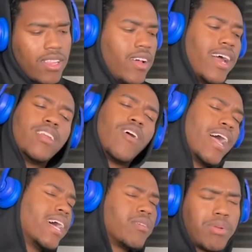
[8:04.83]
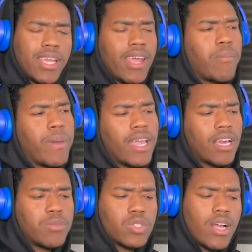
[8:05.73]
I, I know I had to play that back.
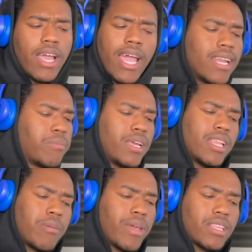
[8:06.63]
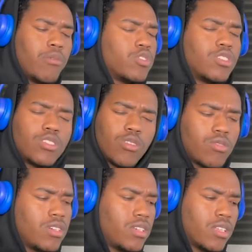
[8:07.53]
I'm sorry, I had to play that back. That was just so
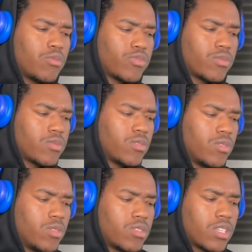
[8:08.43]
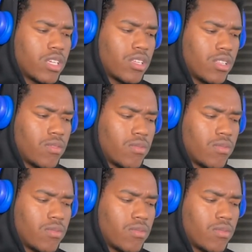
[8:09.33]
good. You know what I'm saying?